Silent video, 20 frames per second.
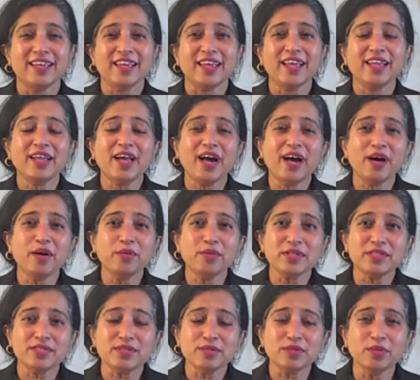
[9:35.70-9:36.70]
and how
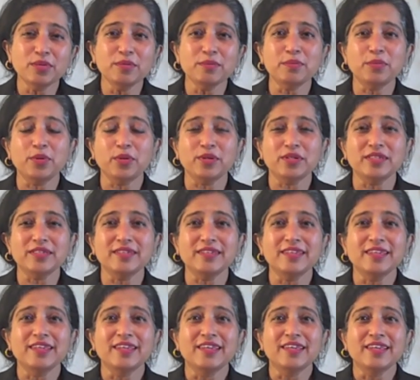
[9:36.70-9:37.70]
it's so important
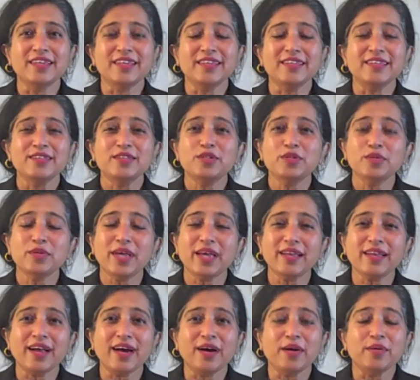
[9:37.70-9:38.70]
to
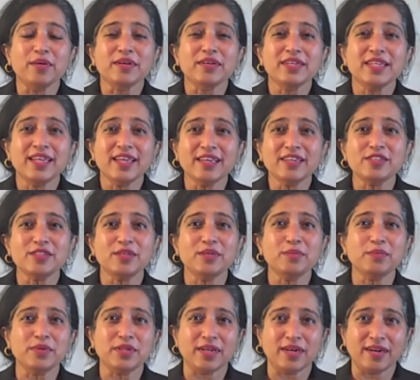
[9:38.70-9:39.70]
get our connection
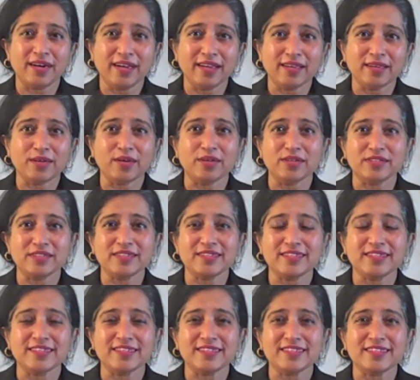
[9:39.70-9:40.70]
with our higher
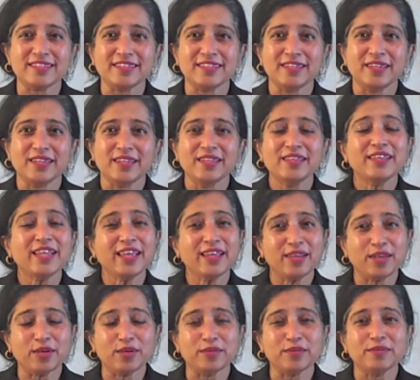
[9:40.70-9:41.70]
consciousness.
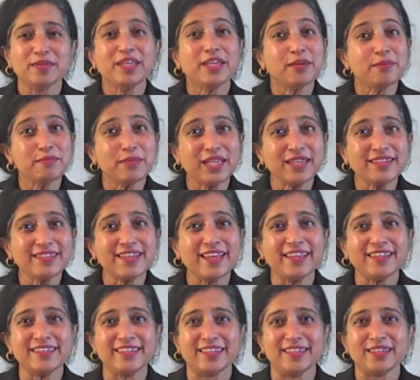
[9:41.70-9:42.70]
Thank you. Keep
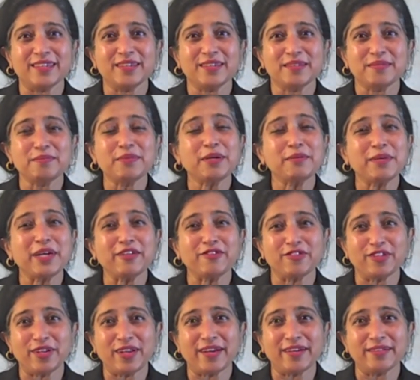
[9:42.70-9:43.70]
meditating. Bye-bye
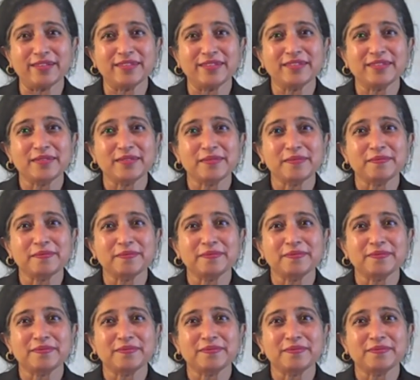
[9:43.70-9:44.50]
for now.